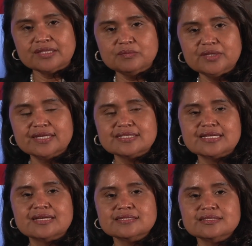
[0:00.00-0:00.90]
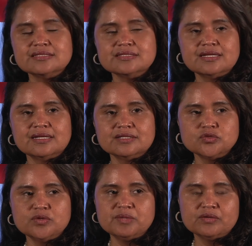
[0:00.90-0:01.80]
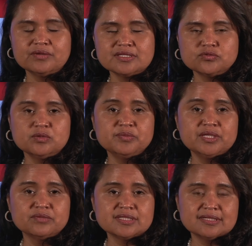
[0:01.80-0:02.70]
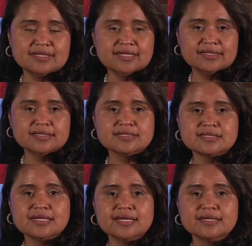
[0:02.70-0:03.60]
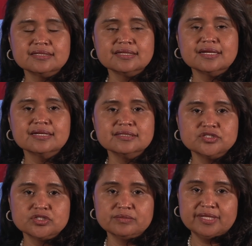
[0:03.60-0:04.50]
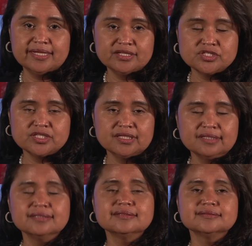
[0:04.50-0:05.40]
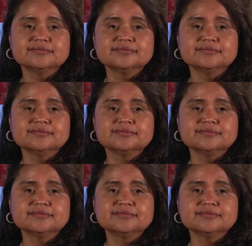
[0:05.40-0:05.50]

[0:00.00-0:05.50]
that the biggest assets to immigrants will be resilience and determination.